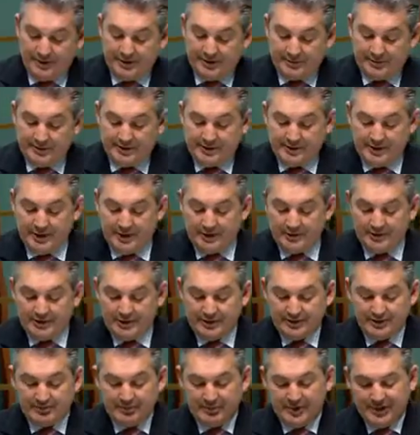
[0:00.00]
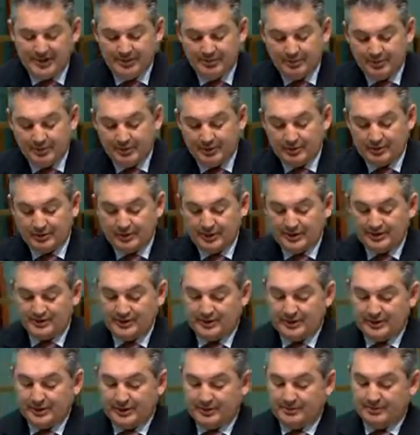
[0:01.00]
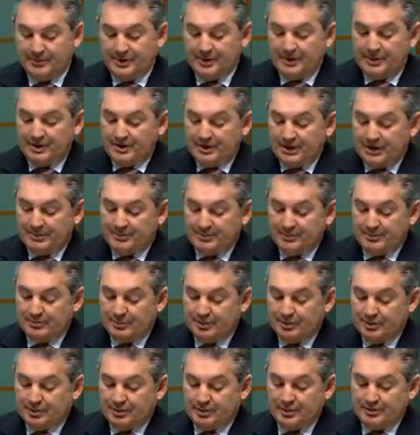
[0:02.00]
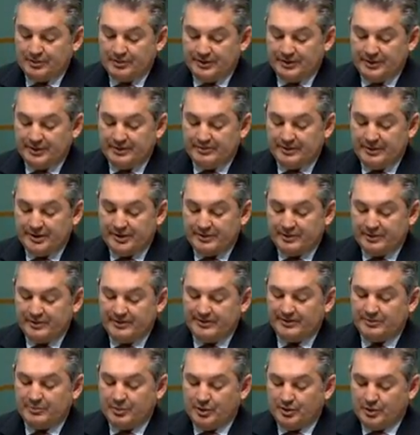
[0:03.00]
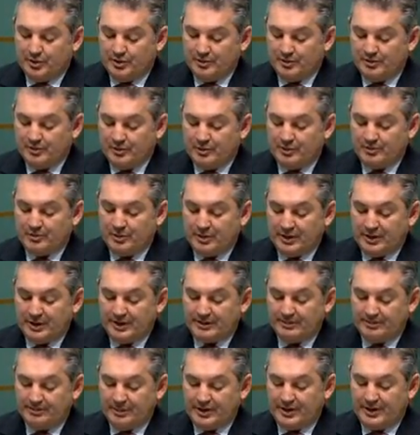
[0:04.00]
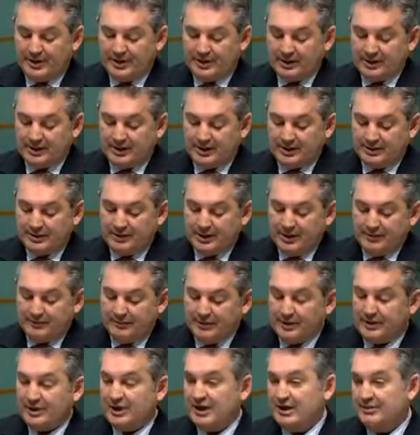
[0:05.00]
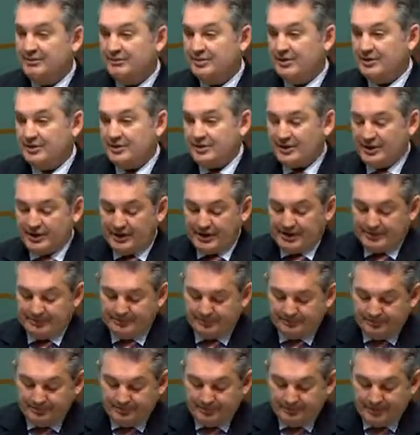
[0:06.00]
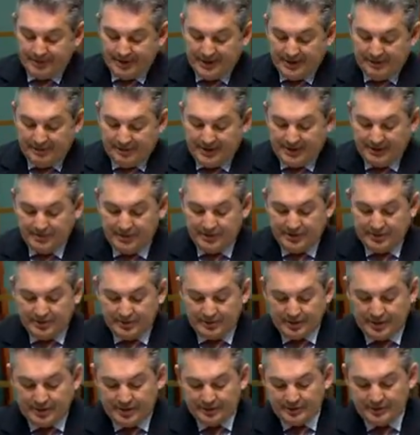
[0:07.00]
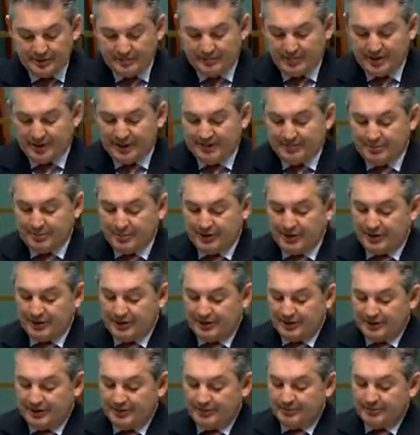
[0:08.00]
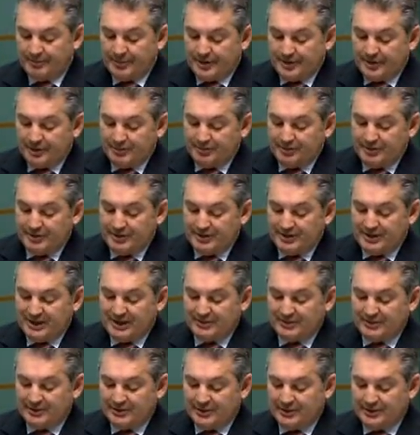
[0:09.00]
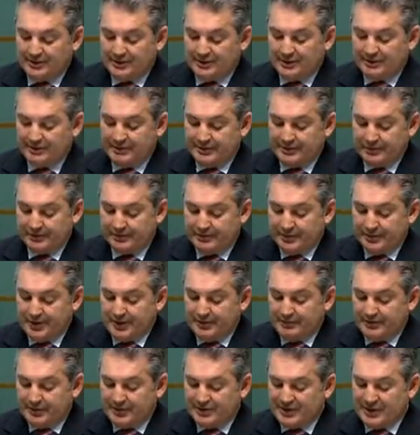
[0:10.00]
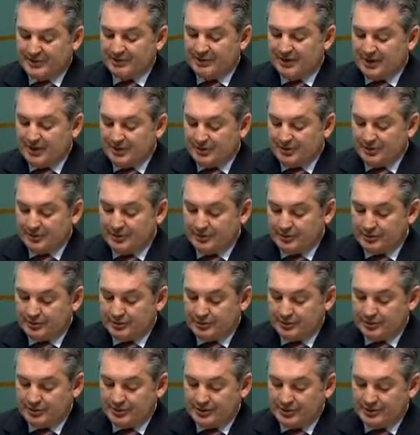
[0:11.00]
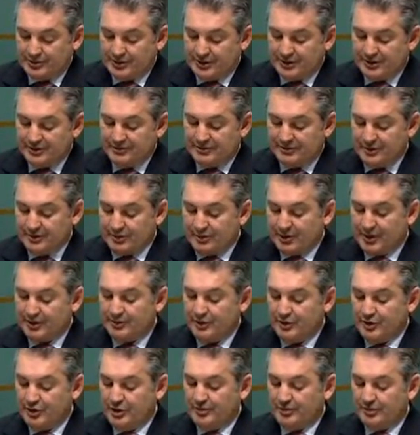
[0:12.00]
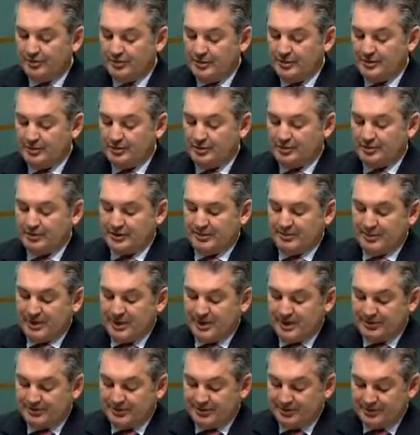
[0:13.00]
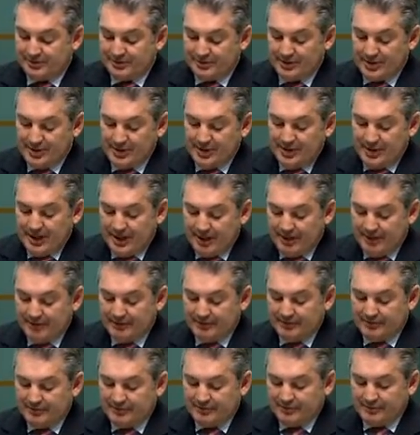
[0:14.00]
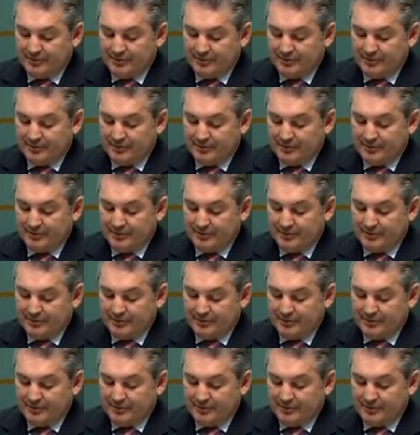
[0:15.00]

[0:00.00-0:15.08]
interesting to note, as a paid parental leave scheme lumps employers with the administrative burden of paying pay clerk for the government scheme. The administration of paid parental leave may not be as cumbersome and difficult for some larger organisations with their own human resource departments. However, for